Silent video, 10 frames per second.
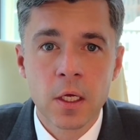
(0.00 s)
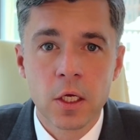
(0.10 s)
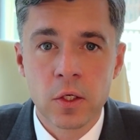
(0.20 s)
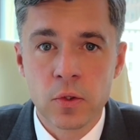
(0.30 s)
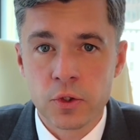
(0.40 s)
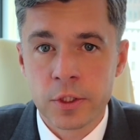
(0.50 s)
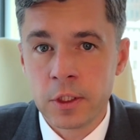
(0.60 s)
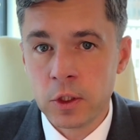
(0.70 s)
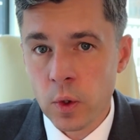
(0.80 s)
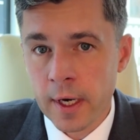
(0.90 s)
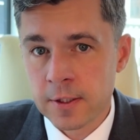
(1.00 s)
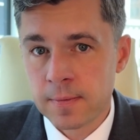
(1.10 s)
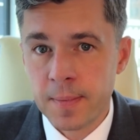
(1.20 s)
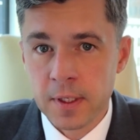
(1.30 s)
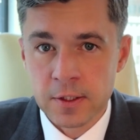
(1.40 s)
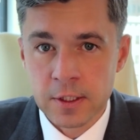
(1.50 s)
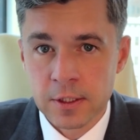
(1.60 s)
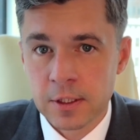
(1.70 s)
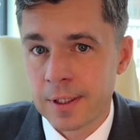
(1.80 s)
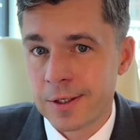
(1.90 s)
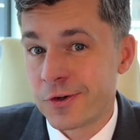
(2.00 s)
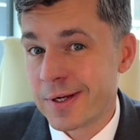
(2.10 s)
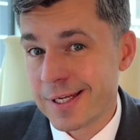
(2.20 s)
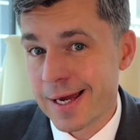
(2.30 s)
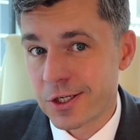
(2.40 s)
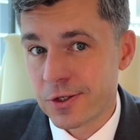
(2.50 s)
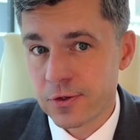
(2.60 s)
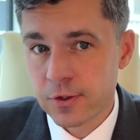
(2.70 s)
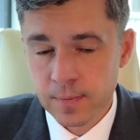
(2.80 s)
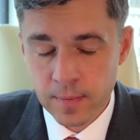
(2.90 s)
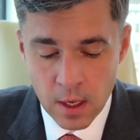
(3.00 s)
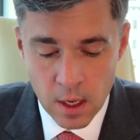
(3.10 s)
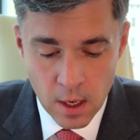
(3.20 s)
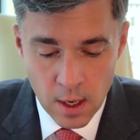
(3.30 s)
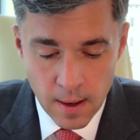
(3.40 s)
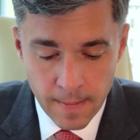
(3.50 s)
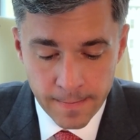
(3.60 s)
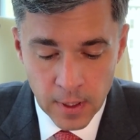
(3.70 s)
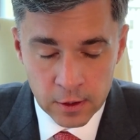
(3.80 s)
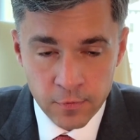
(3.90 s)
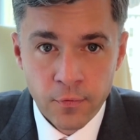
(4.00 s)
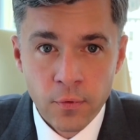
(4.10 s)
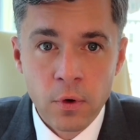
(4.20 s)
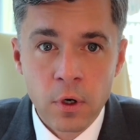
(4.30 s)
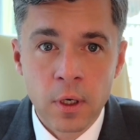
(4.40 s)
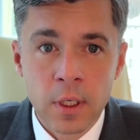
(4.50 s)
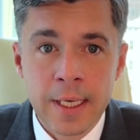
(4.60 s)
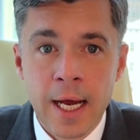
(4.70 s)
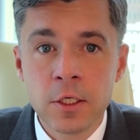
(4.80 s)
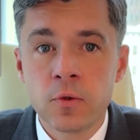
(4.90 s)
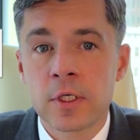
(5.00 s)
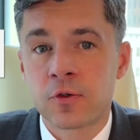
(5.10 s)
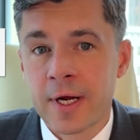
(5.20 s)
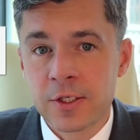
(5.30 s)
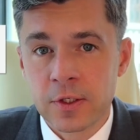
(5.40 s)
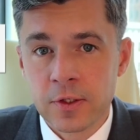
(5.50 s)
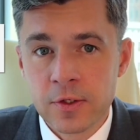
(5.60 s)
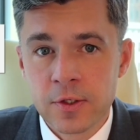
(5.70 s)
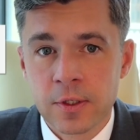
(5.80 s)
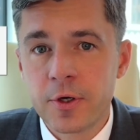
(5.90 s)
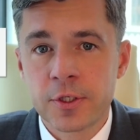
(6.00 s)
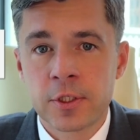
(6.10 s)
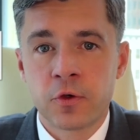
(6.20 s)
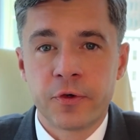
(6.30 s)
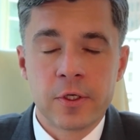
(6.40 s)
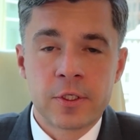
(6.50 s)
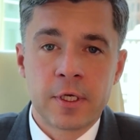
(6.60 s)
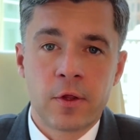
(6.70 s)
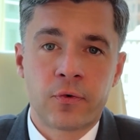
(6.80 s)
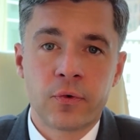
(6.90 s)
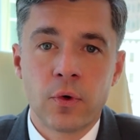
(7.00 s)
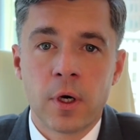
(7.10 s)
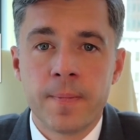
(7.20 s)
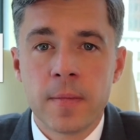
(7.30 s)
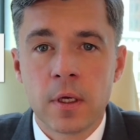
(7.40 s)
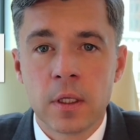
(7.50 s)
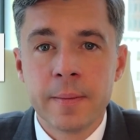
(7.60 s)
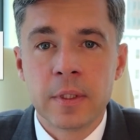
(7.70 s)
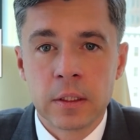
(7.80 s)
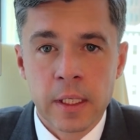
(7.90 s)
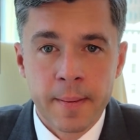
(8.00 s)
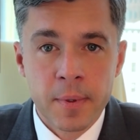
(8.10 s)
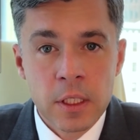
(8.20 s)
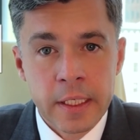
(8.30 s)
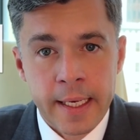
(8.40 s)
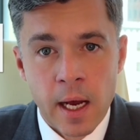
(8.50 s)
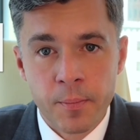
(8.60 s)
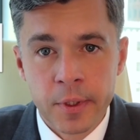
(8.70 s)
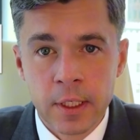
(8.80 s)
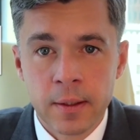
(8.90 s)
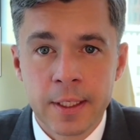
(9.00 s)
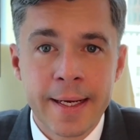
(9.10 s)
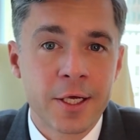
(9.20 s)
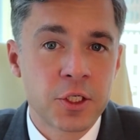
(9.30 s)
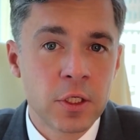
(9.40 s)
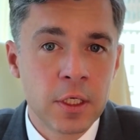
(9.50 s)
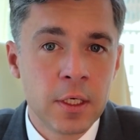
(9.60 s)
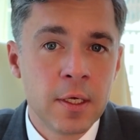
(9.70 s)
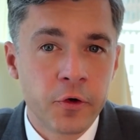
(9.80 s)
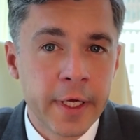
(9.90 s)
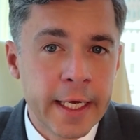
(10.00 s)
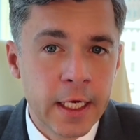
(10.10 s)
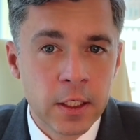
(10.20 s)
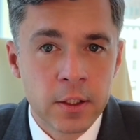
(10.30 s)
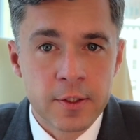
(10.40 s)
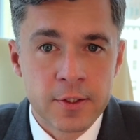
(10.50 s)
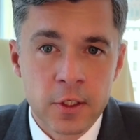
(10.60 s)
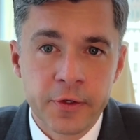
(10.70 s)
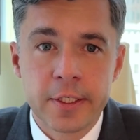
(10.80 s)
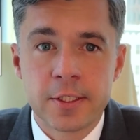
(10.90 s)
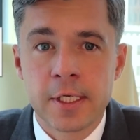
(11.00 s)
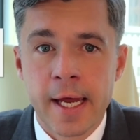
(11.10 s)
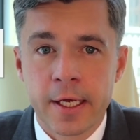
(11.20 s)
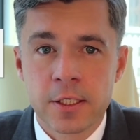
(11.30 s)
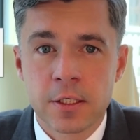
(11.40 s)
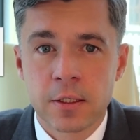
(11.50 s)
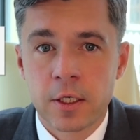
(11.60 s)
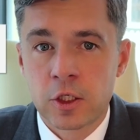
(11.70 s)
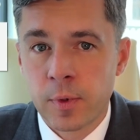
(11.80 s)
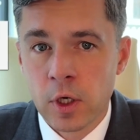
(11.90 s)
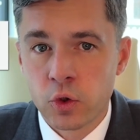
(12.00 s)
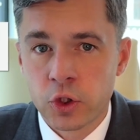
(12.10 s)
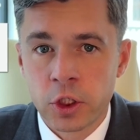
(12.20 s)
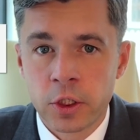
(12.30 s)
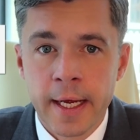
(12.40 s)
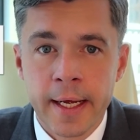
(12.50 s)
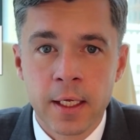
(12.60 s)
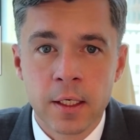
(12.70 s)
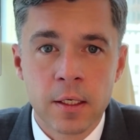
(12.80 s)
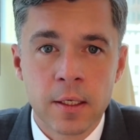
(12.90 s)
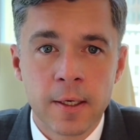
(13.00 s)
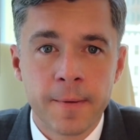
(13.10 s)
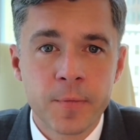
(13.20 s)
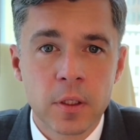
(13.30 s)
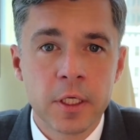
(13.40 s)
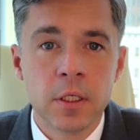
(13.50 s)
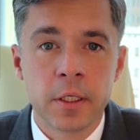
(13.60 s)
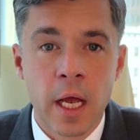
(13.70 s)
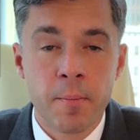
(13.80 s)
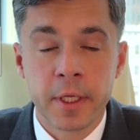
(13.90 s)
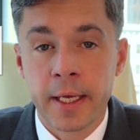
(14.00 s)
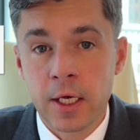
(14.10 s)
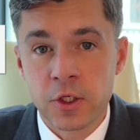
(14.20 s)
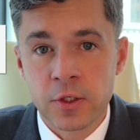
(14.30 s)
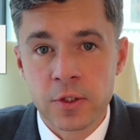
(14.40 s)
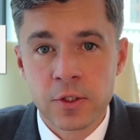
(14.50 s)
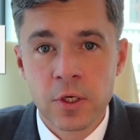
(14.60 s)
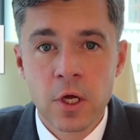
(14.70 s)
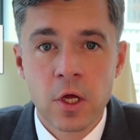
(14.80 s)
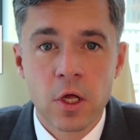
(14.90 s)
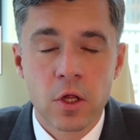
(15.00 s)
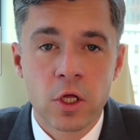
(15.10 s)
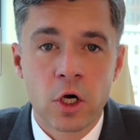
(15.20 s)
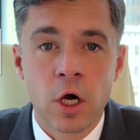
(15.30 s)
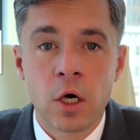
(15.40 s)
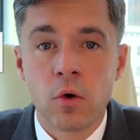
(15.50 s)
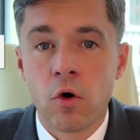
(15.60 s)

used in U.S. business transactions. But for non-U.S. residents, purchasing real estate through a limited liability company can actually create a serious tax exposure and legal complications that are